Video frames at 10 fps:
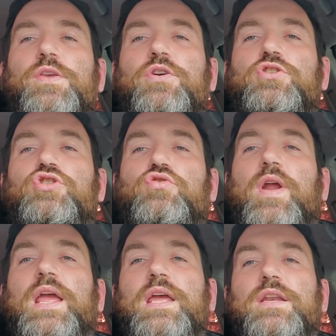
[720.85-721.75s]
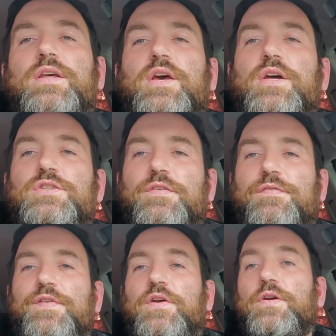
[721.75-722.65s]
you're trained to
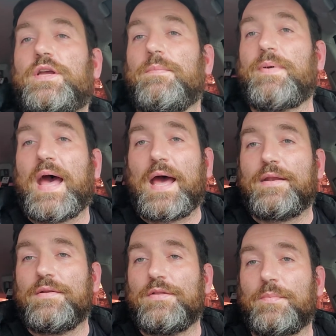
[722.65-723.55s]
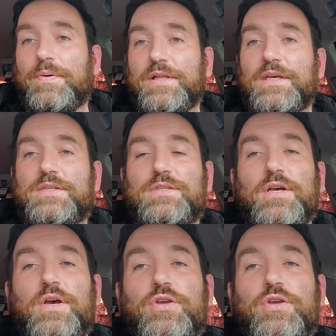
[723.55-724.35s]
fear and combat the police,